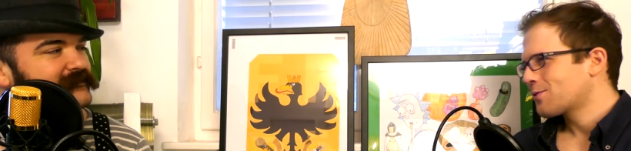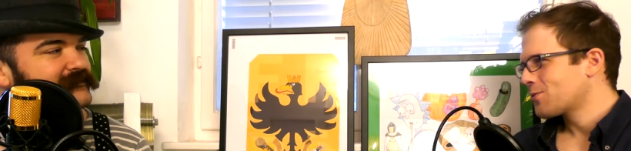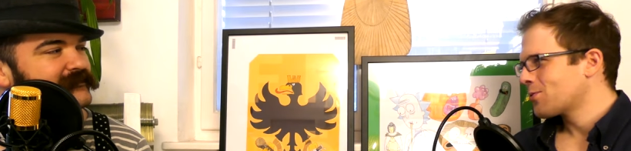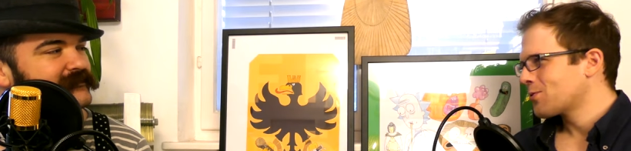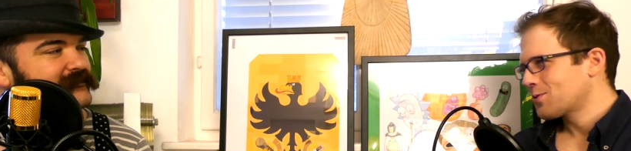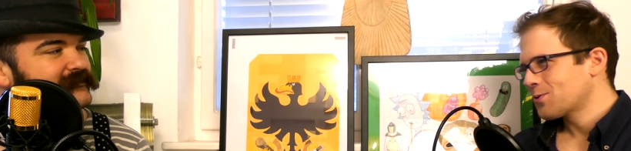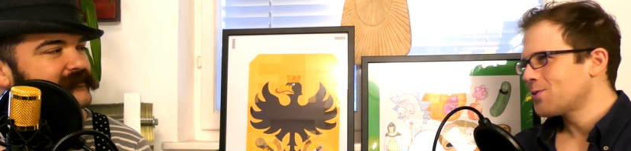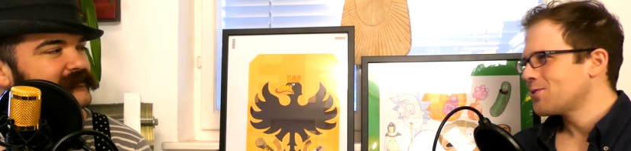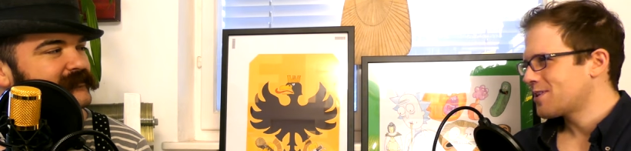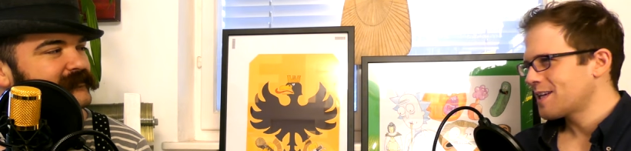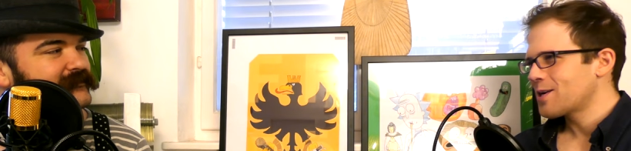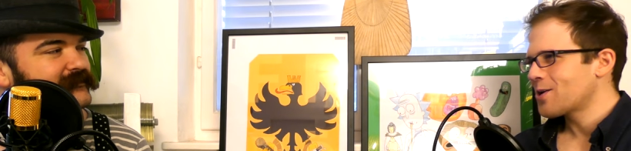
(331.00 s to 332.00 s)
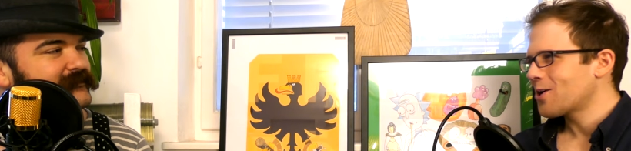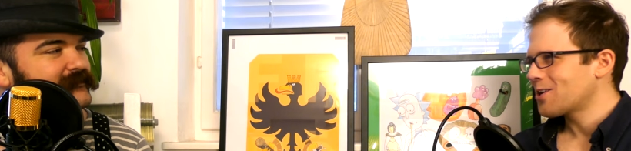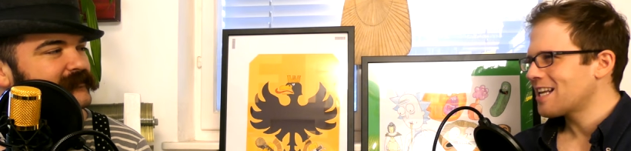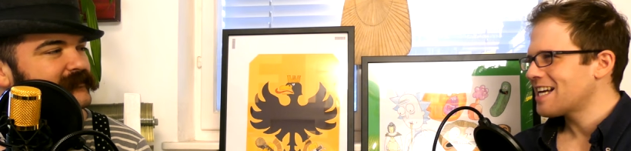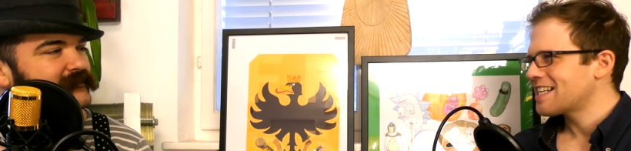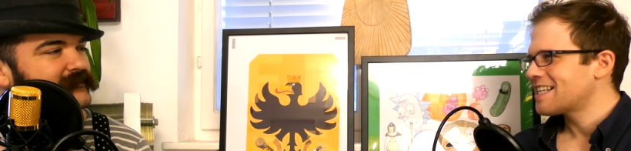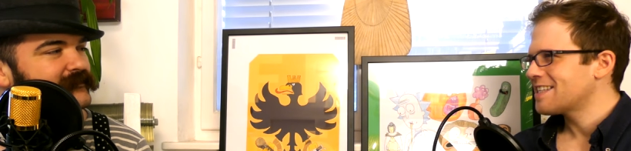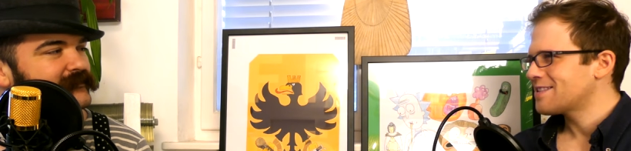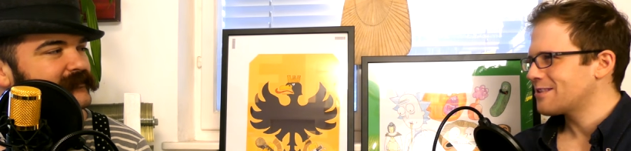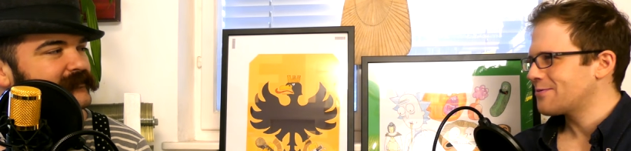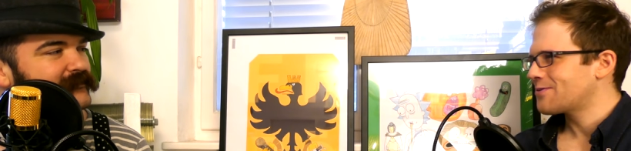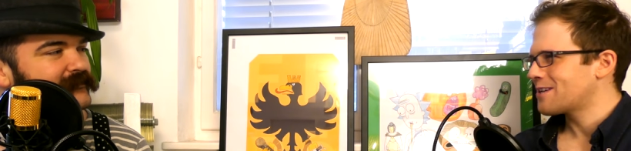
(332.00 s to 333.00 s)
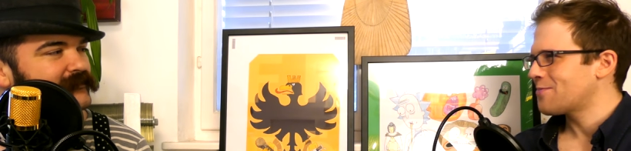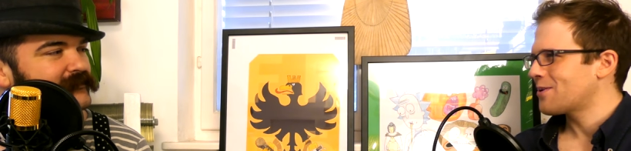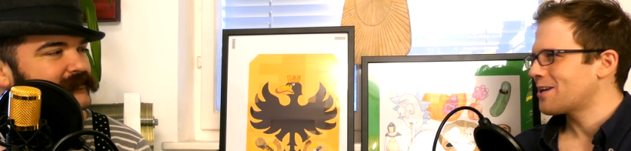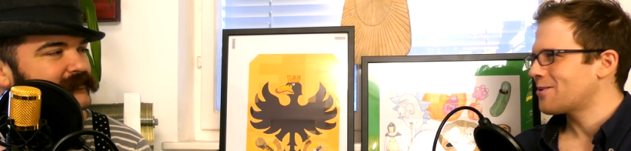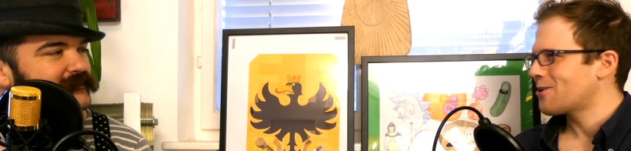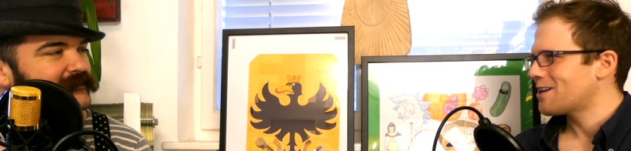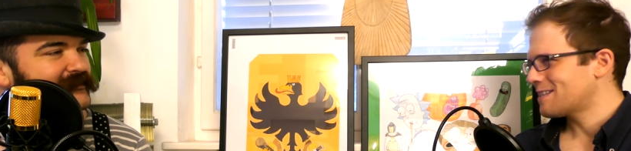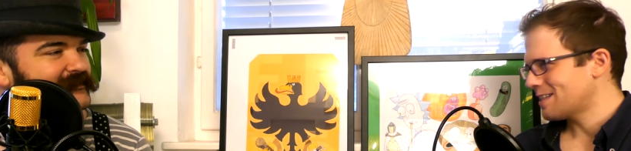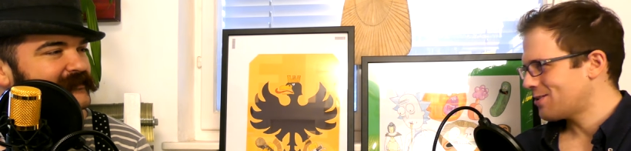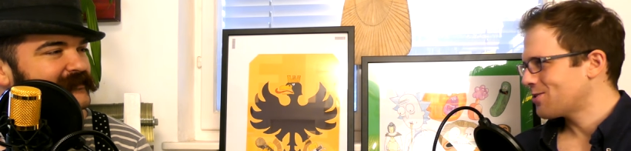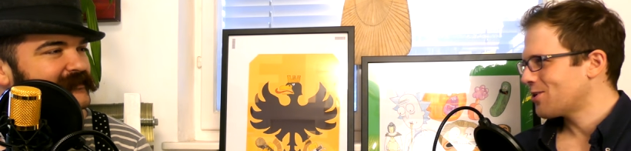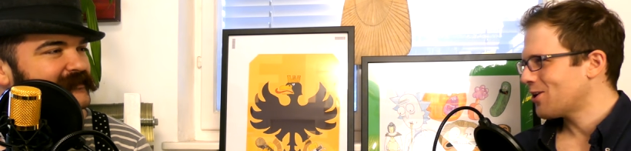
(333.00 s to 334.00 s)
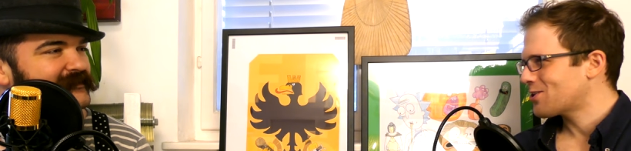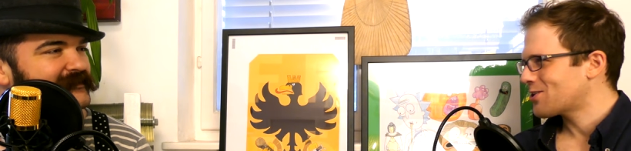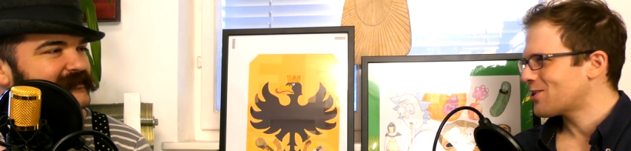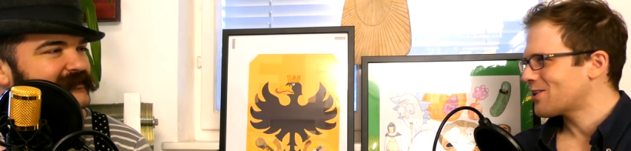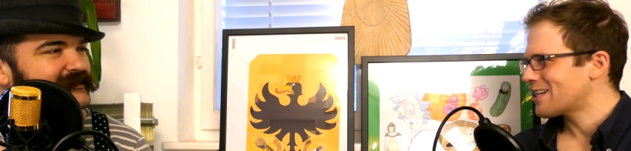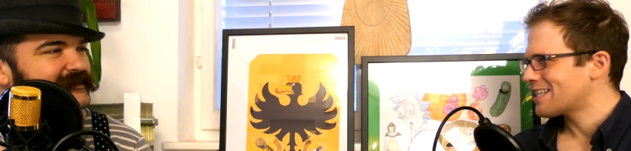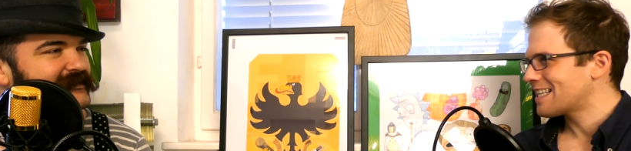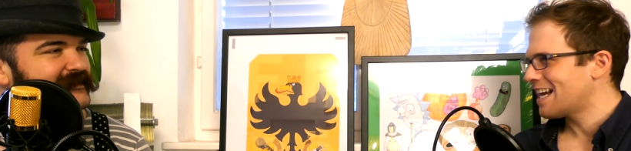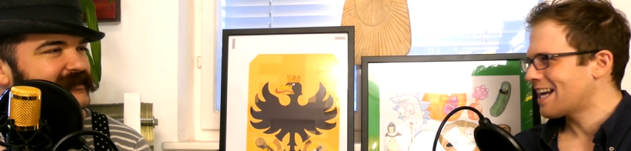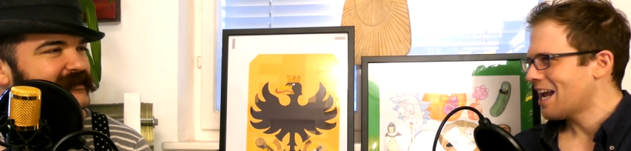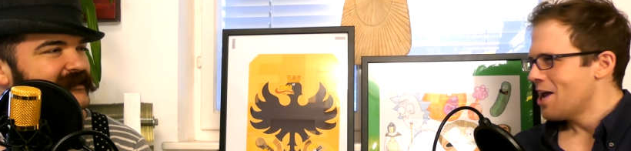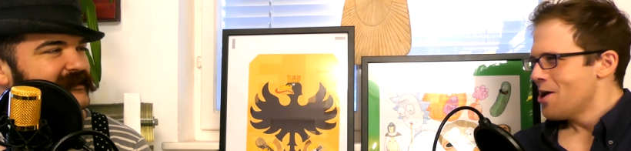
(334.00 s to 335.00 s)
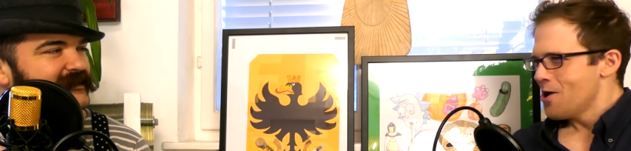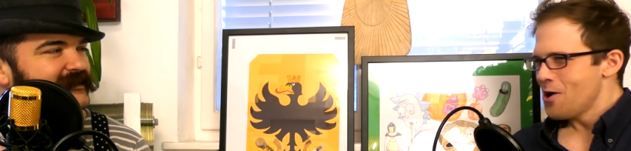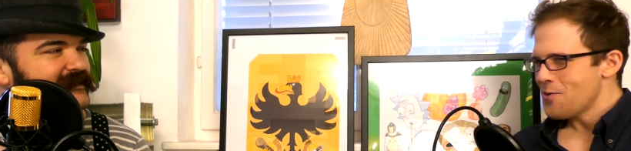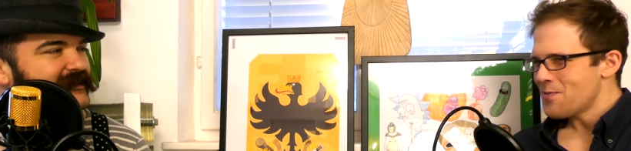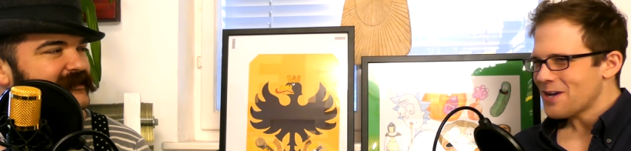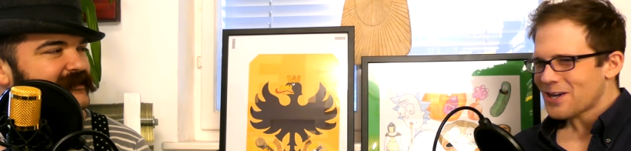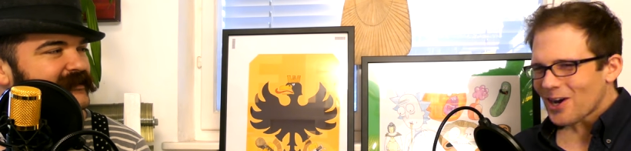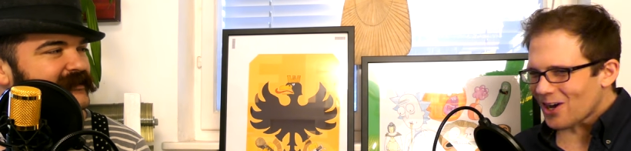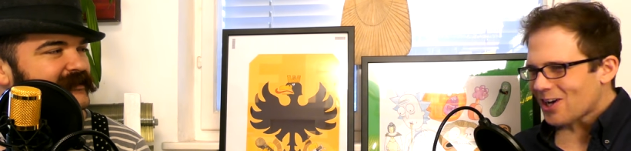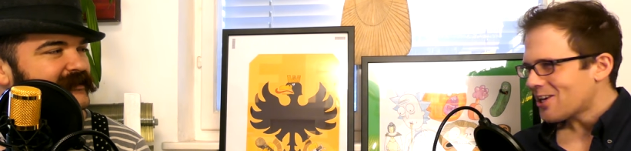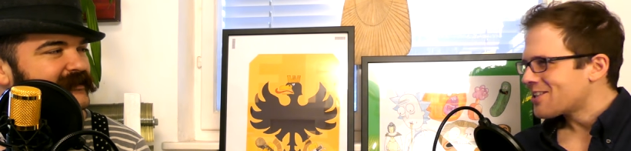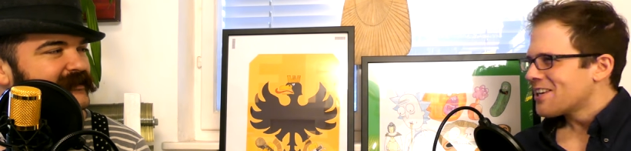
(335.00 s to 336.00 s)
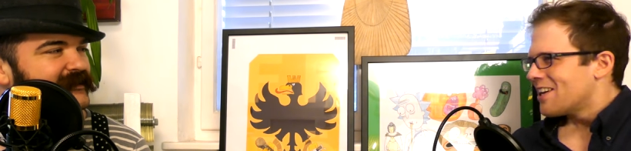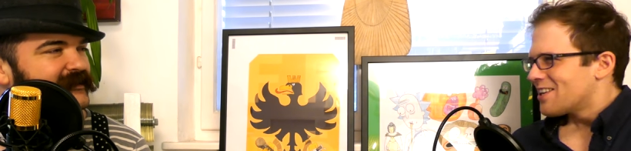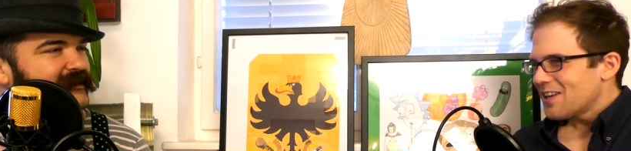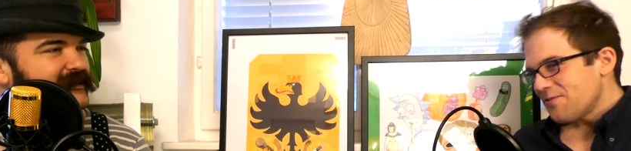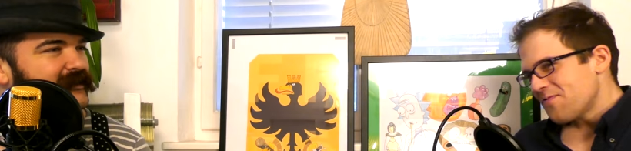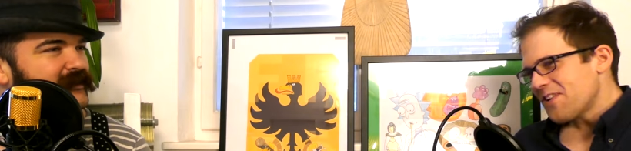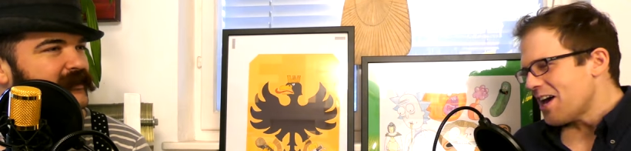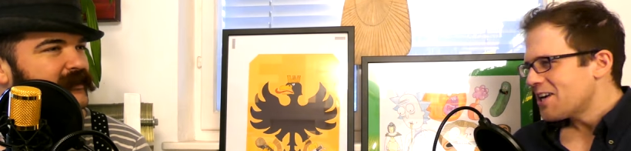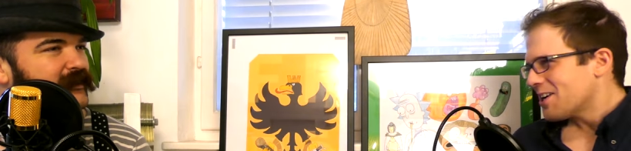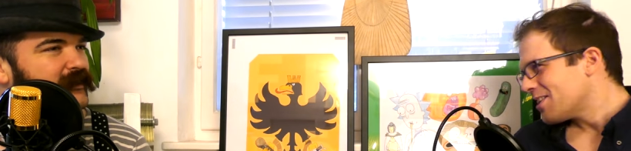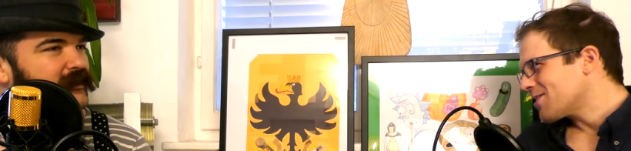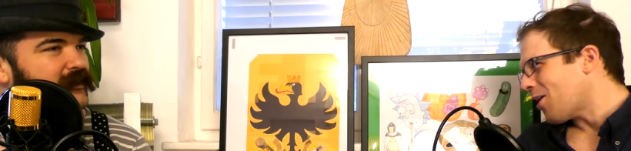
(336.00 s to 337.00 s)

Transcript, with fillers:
Speaker 1: to continue on like this if somebody runs into your show and is like, "Oh my God, Vienna